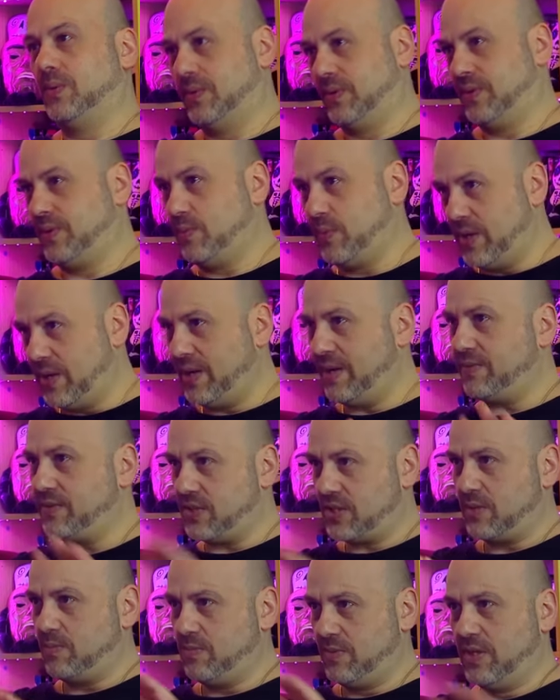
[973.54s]
All the, we don't have
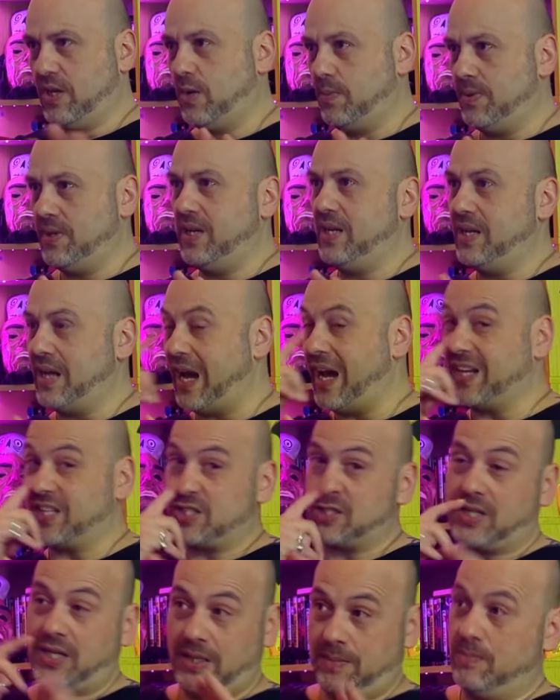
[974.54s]
to. Nobody
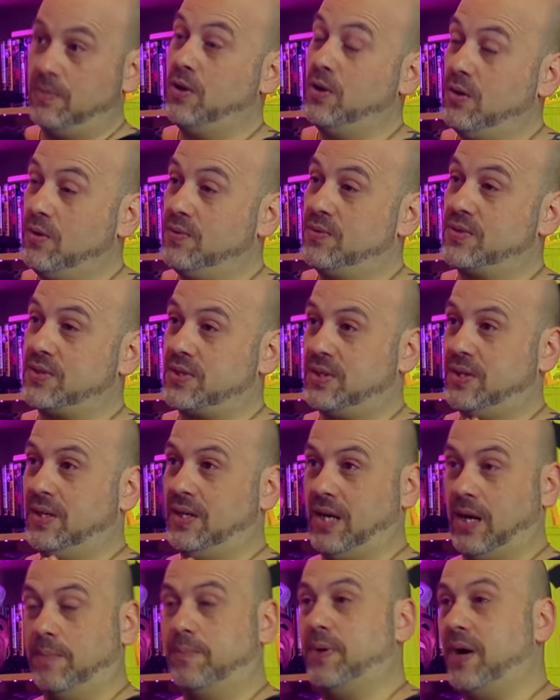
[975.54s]
actually moves.
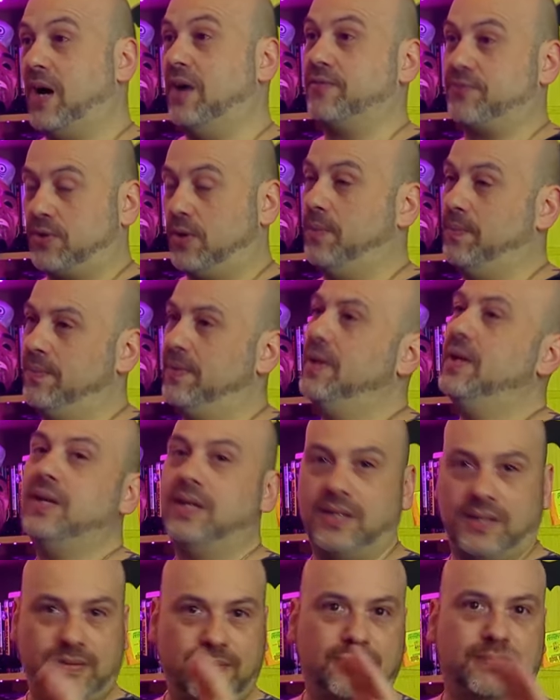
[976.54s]
Nobody apart moves. From,
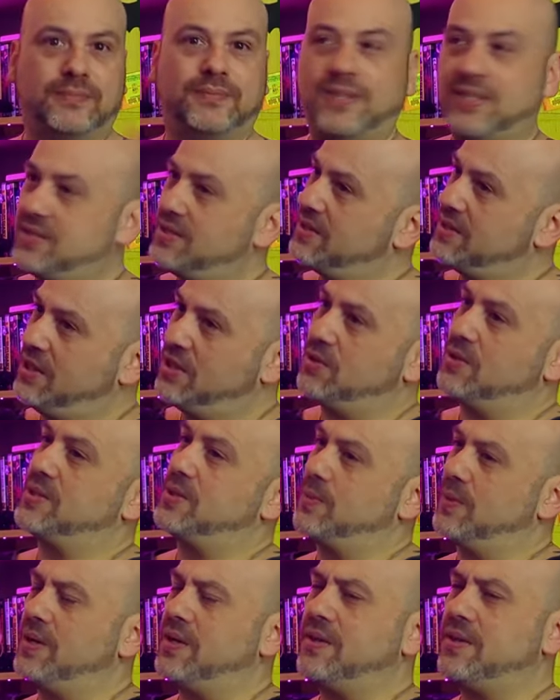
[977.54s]
this is an
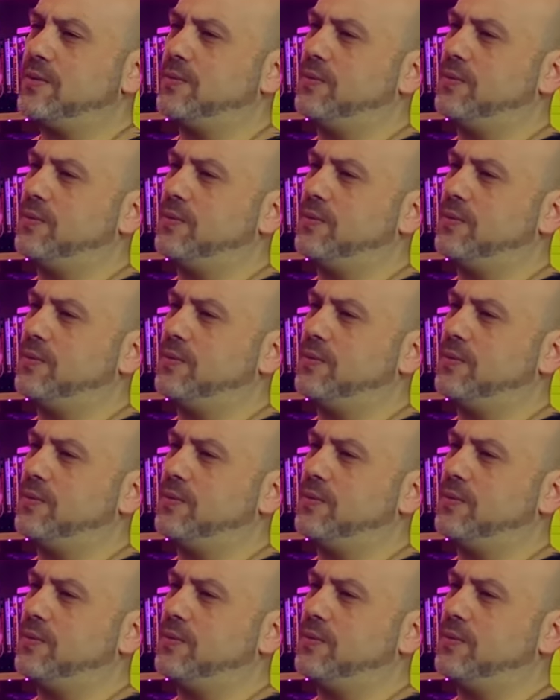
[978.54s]
interesting one. I don't